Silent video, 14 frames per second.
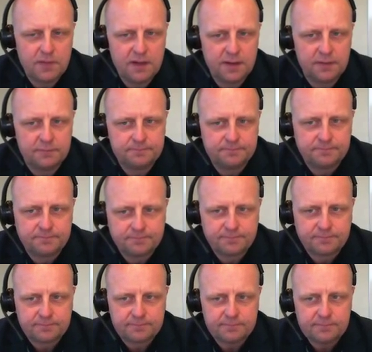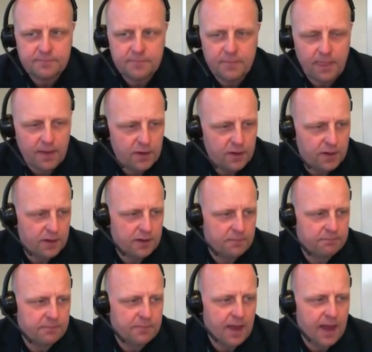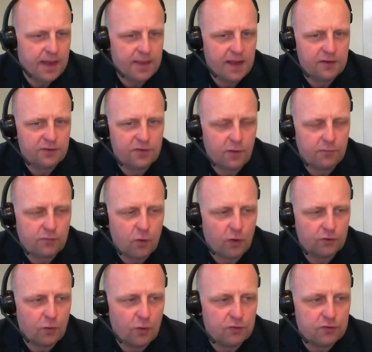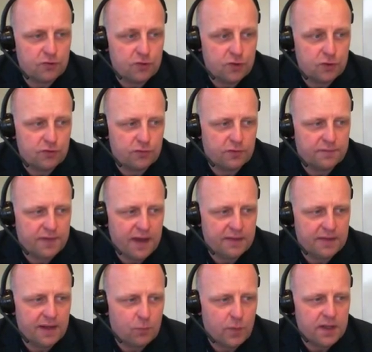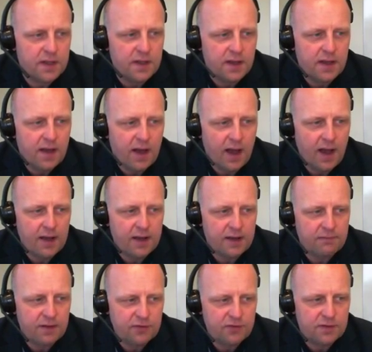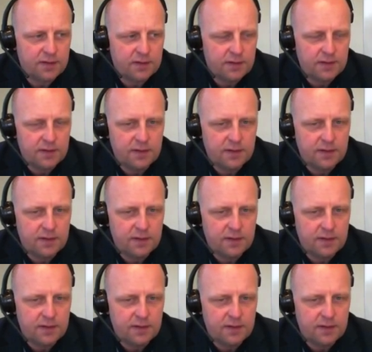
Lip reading: million. And that is, of course, also due to the fact that we are investing